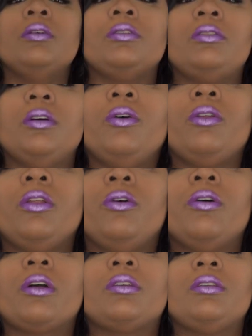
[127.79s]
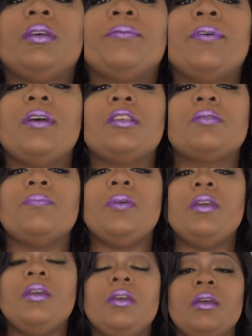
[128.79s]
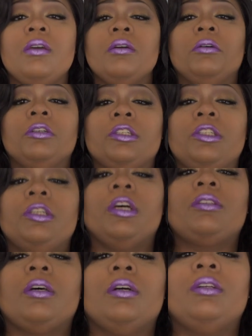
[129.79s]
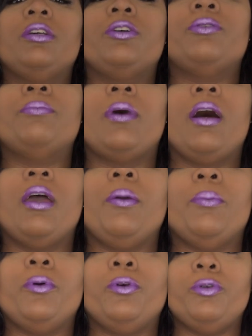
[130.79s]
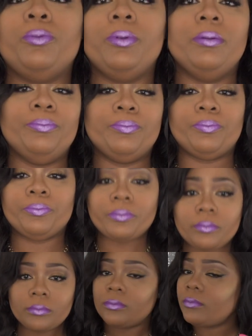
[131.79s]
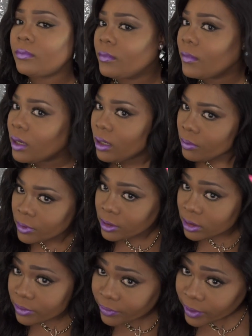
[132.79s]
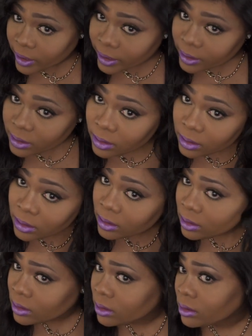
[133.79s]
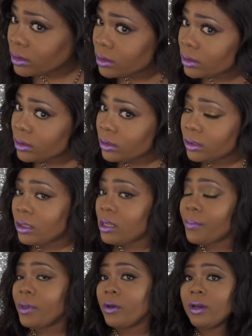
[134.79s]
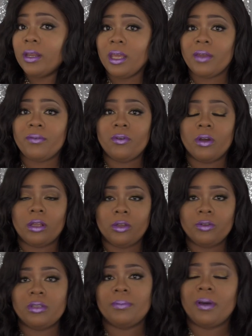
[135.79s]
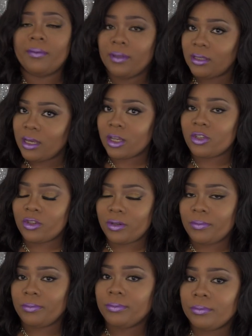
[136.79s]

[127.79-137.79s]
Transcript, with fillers: So the longest length hits me just under my boob, which is fine. Let me go ahead and give you a close-up of the texture.